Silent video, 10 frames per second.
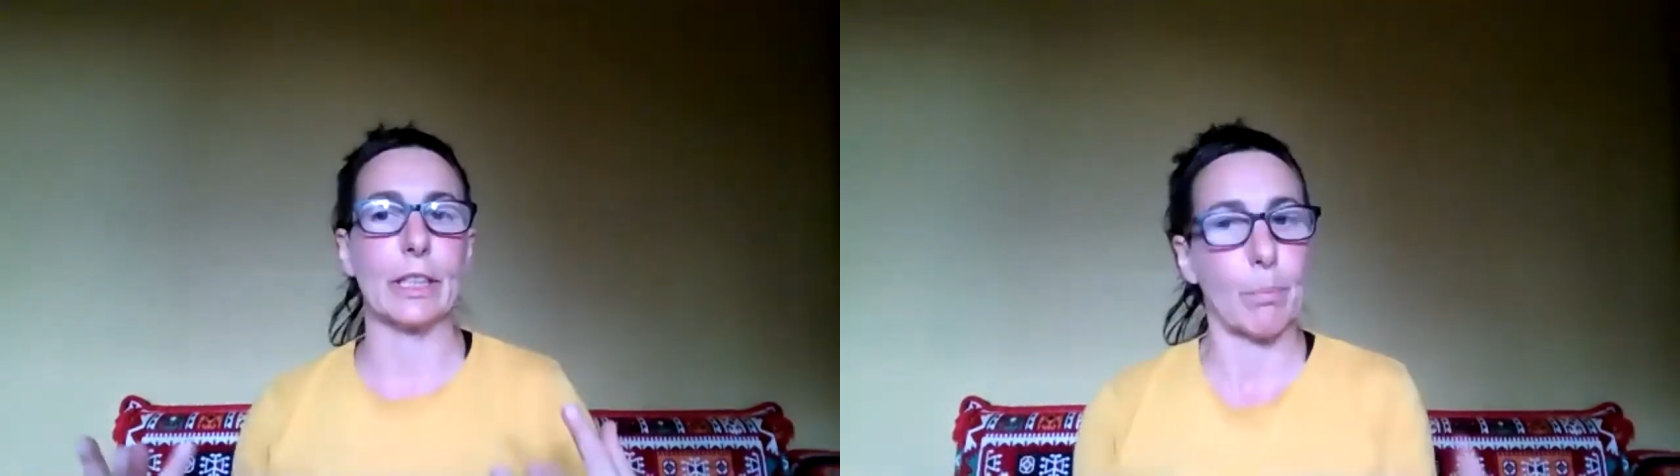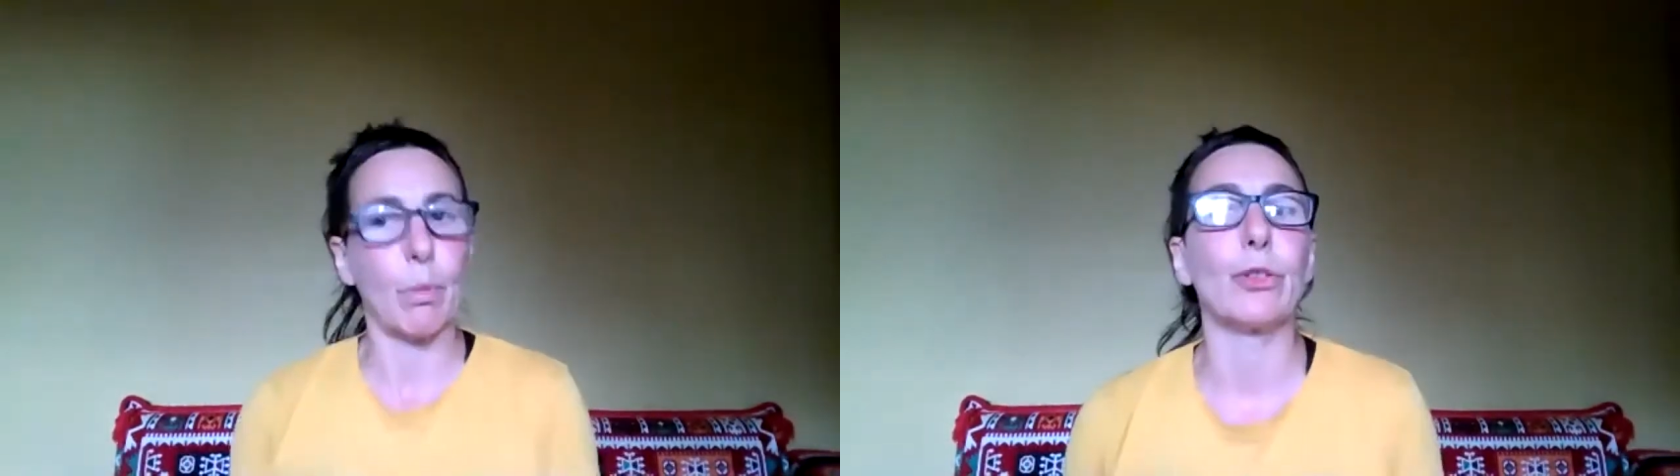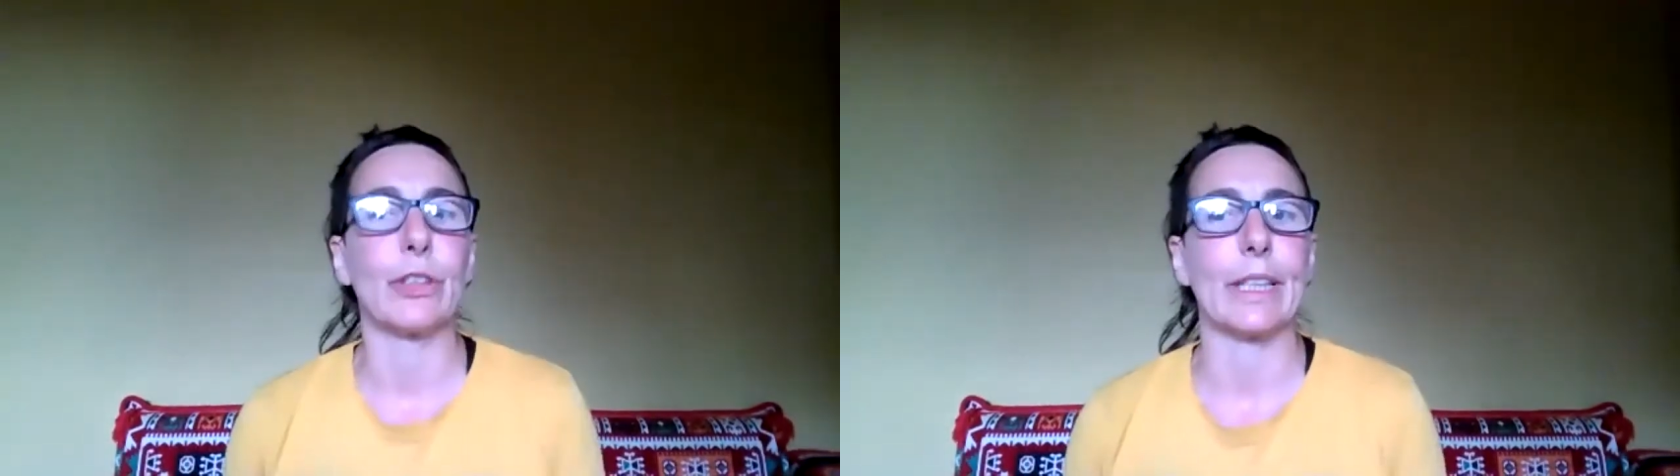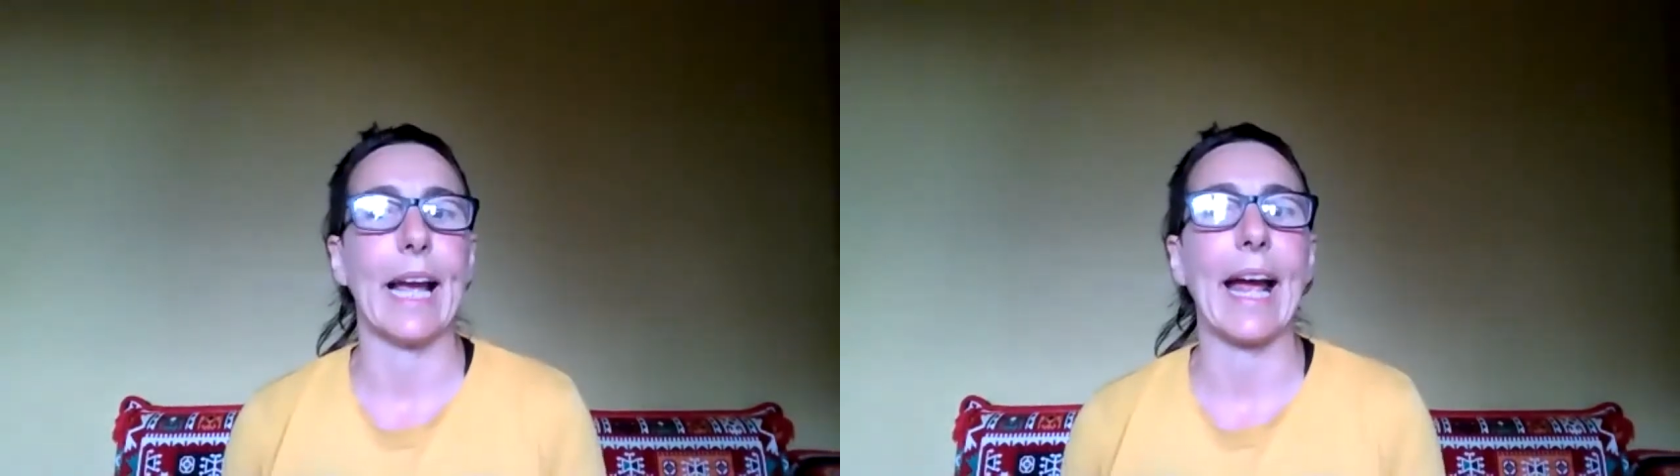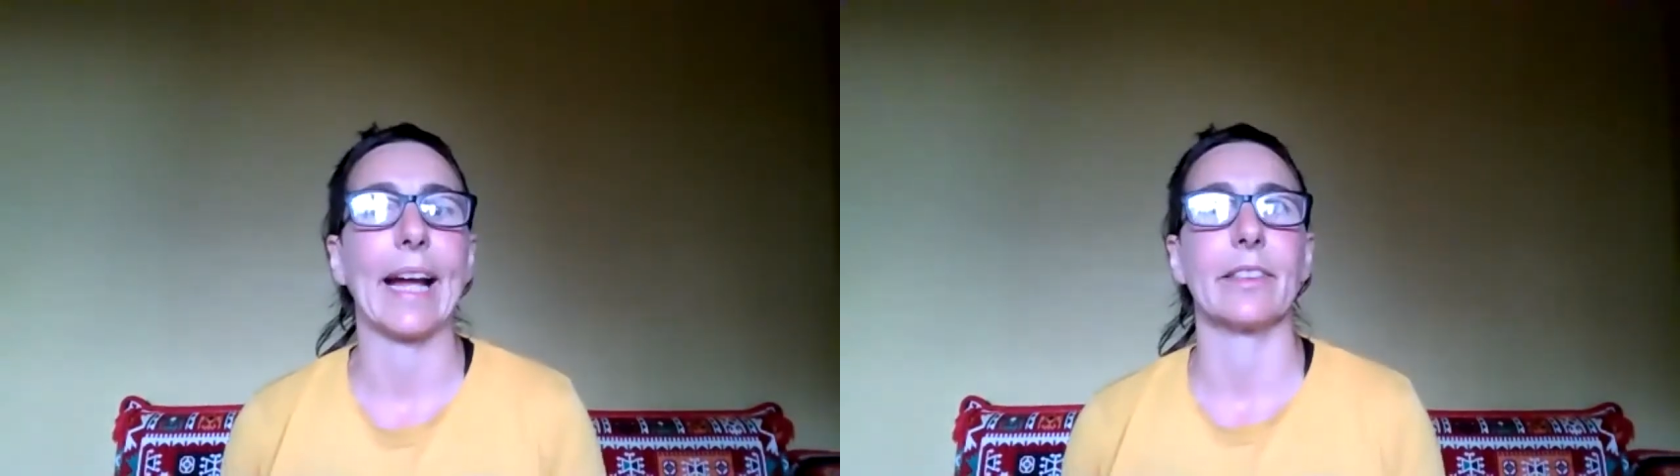the body
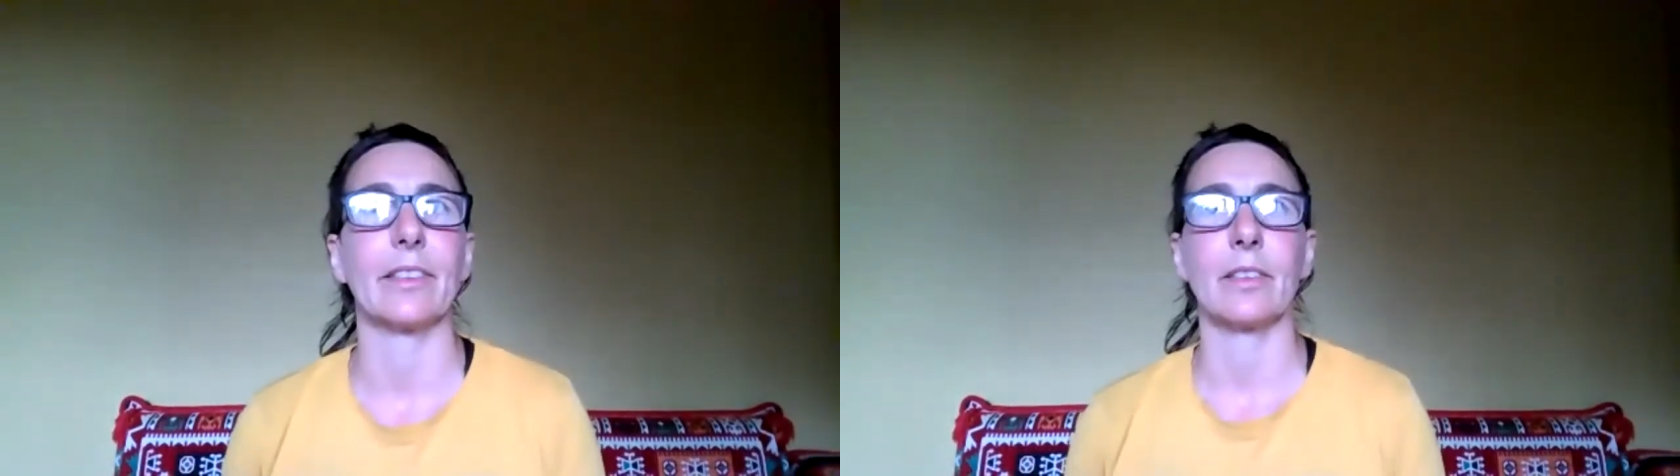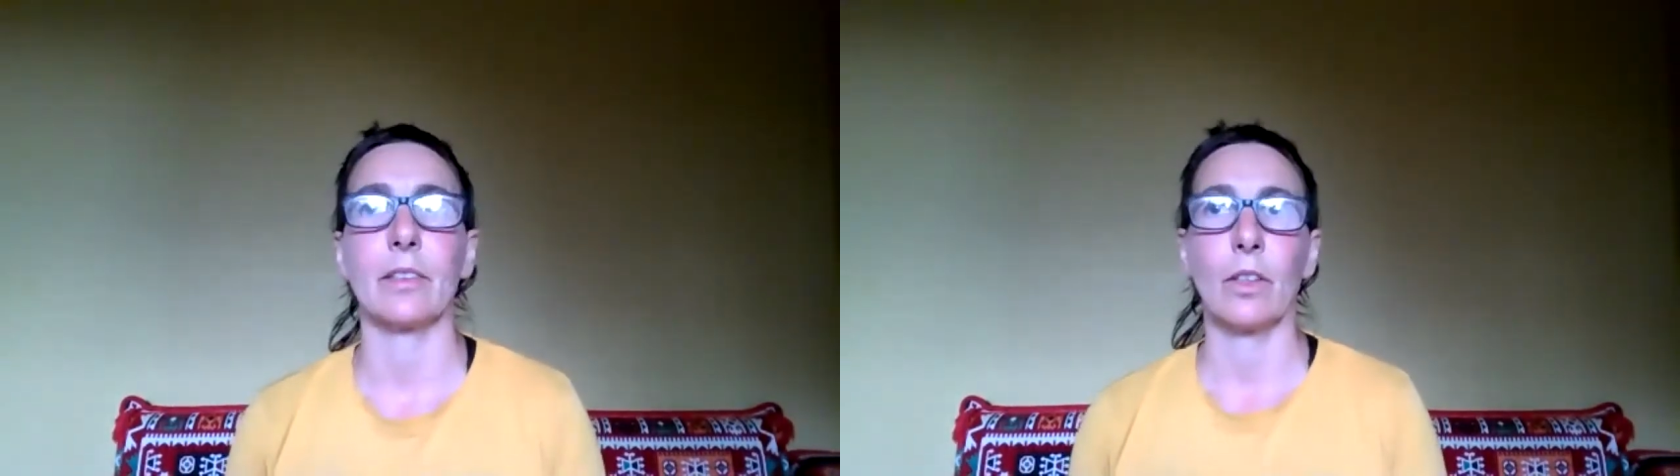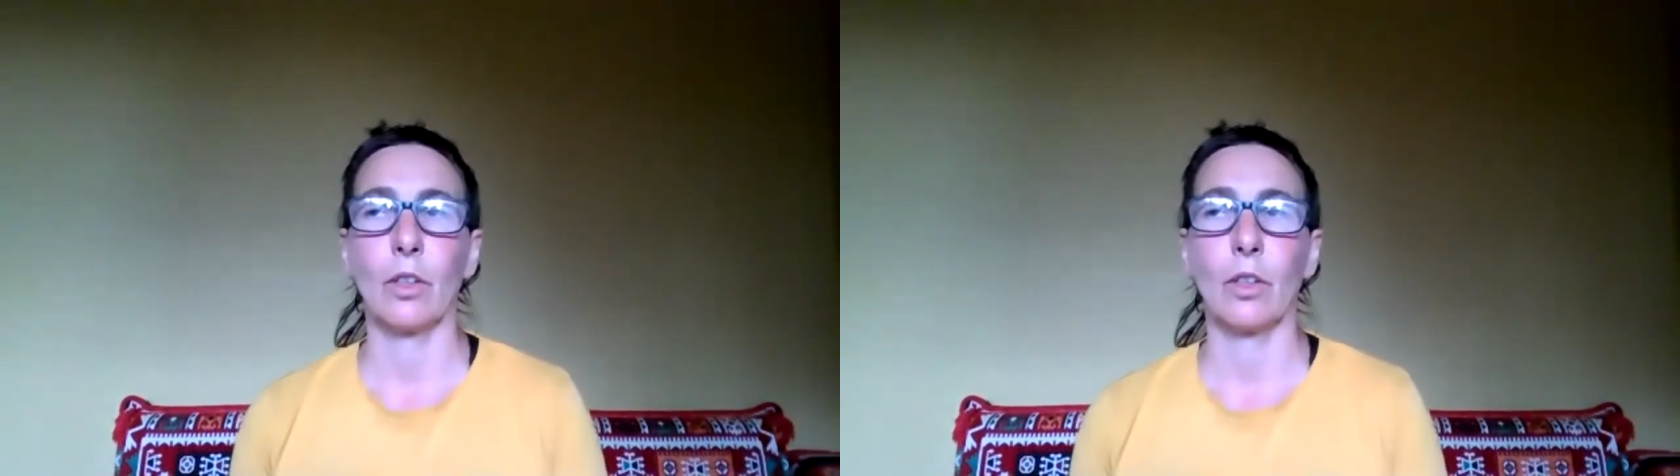as